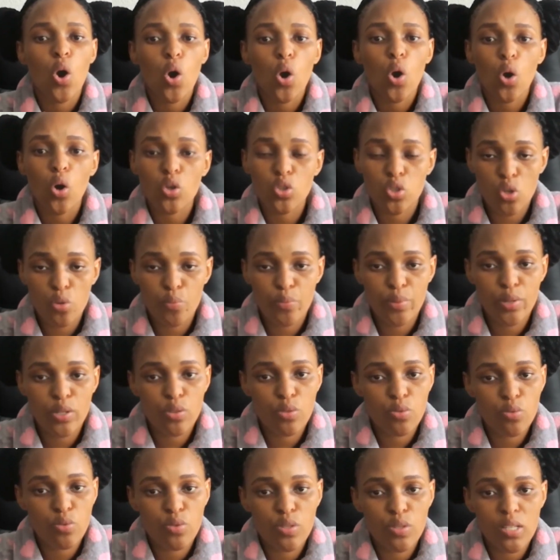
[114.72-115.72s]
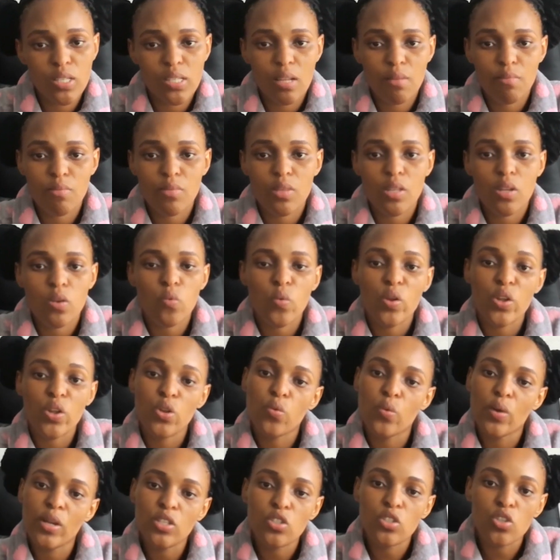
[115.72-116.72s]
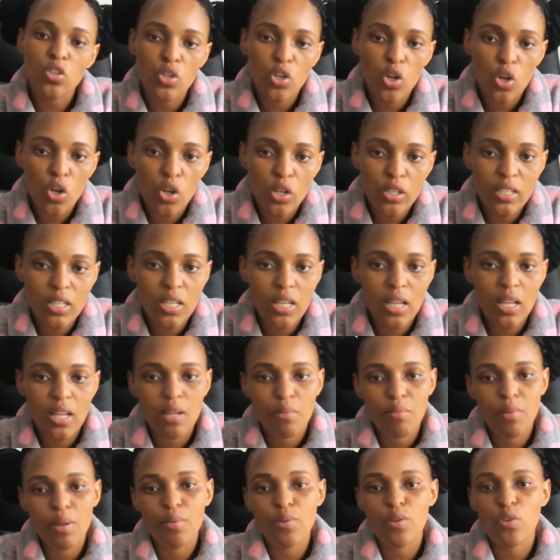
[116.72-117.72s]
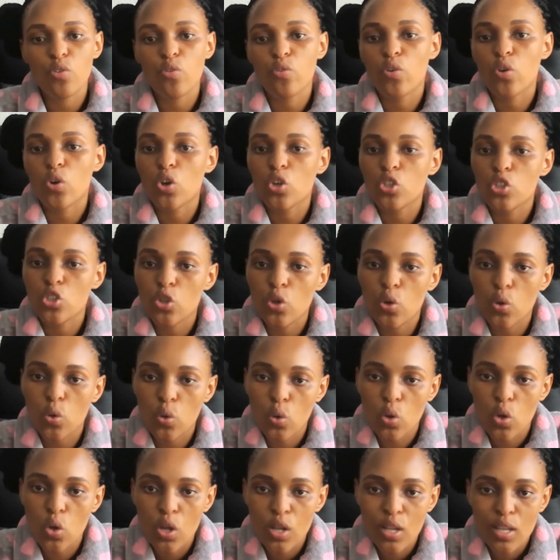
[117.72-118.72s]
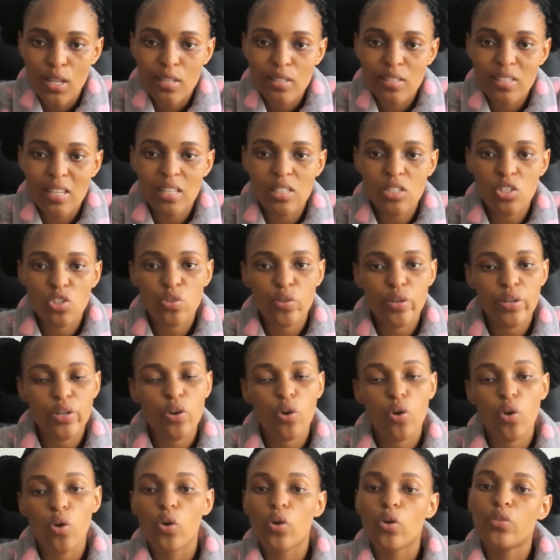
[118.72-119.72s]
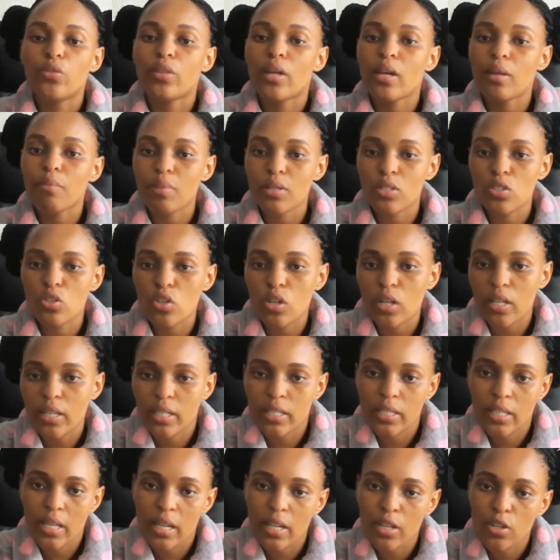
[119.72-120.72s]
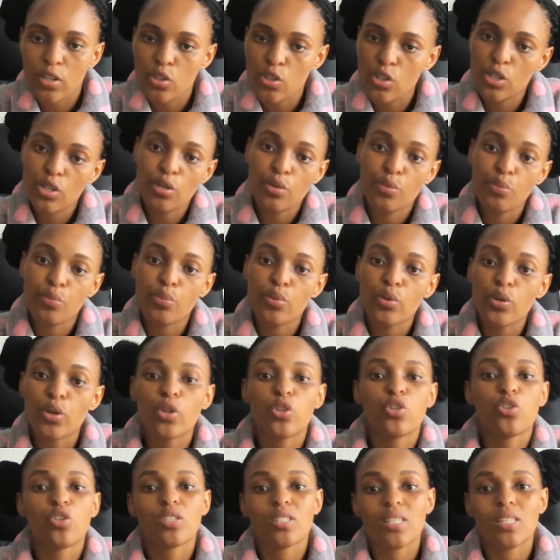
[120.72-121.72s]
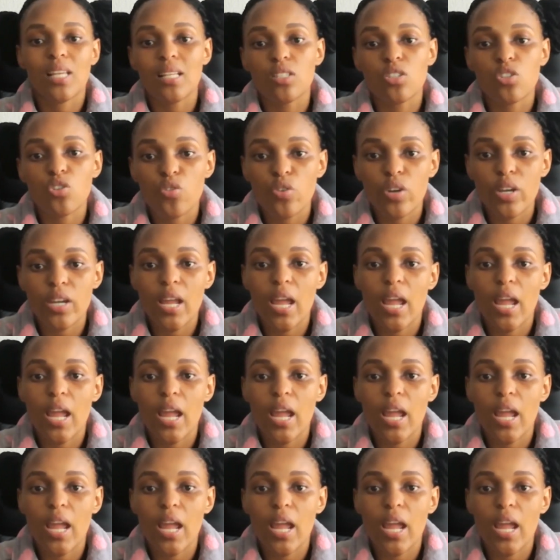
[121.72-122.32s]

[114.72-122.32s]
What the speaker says: also been through the same thing where you went on a holiday, maybe you forgot your sunscreen, or on that particular day you didn't put on your sunscreen